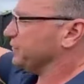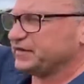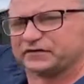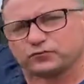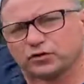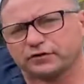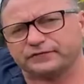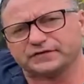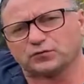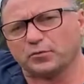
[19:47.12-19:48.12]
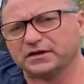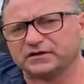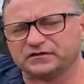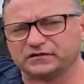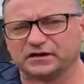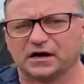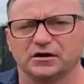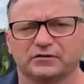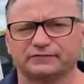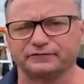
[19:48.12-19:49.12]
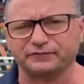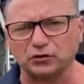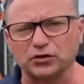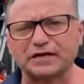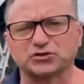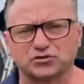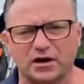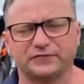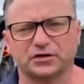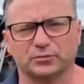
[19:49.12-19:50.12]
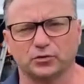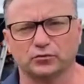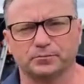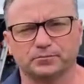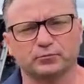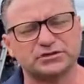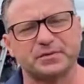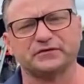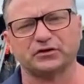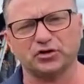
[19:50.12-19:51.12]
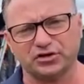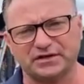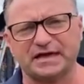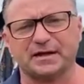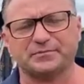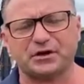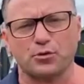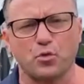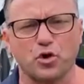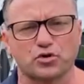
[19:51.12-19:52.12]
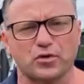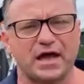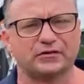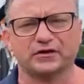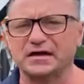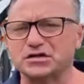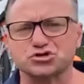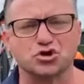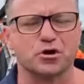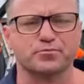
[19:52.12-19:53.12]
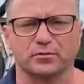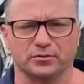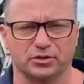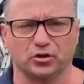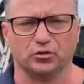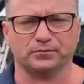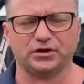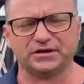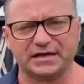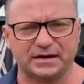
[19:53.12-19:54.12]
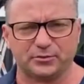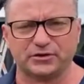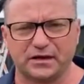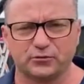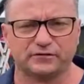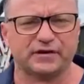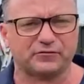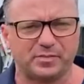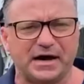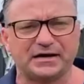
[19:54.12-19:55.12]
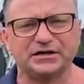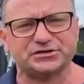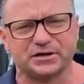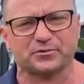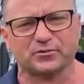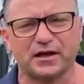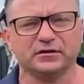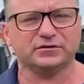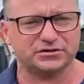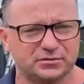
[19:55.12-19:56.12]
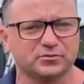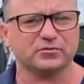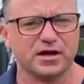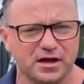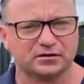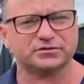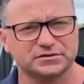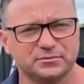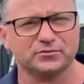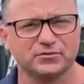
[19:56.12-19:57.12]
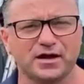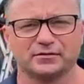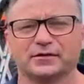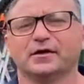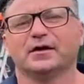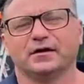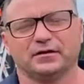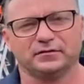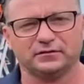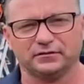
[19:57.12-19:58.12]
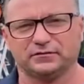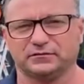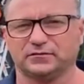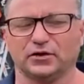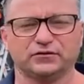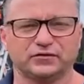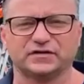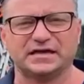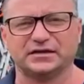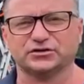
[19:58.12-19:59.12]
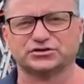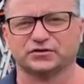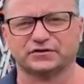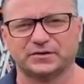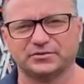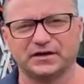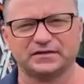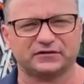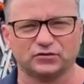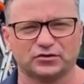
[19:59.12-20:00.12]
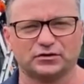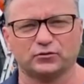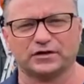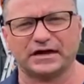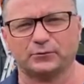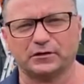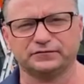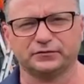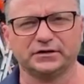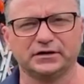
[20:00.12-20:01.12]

This roof is what we consider fully trafficable, which means that you can get up there and walk around, no problem at all. You can get up on that roof, have a party, jump around, jump around, jump around. Don't do tequila shots up there. That's not going to work out well for